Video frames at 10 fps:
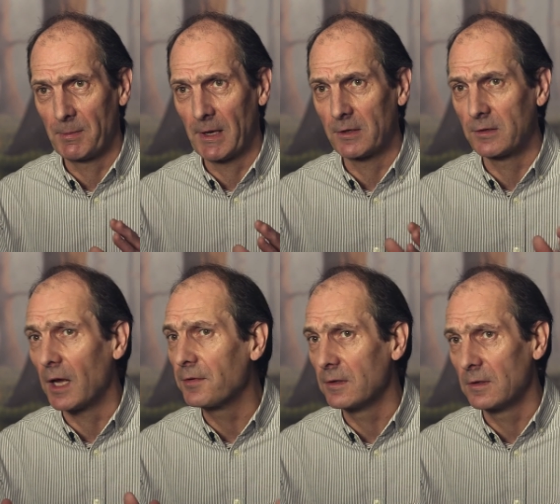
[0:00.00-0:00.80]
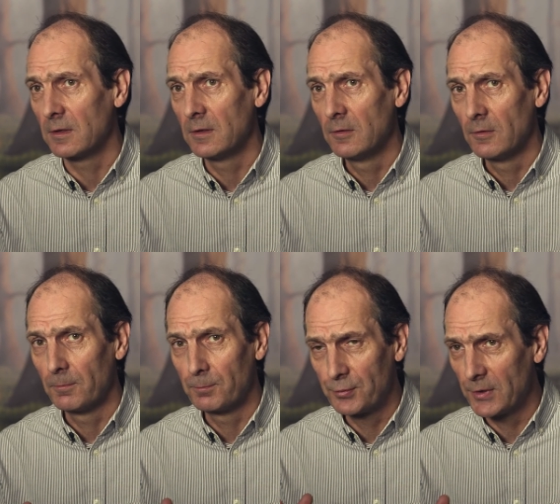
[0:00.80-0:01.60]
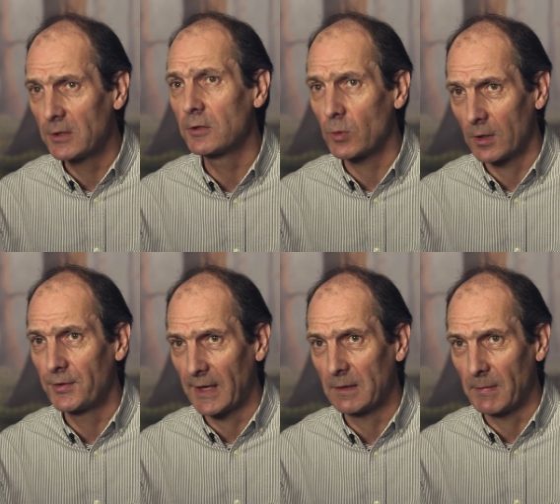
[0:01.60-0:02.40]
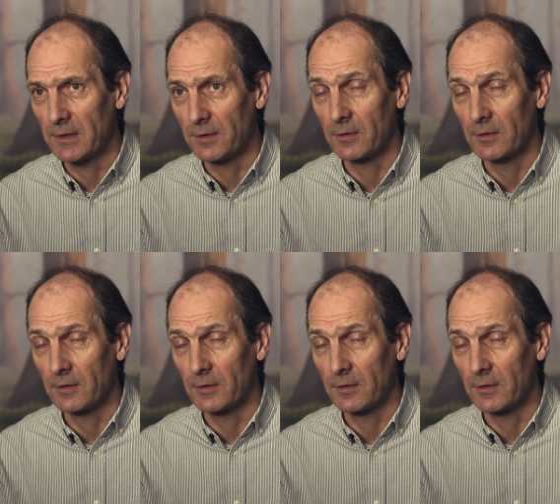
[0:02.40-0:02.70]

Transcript: about a dozen pretty good quality animators.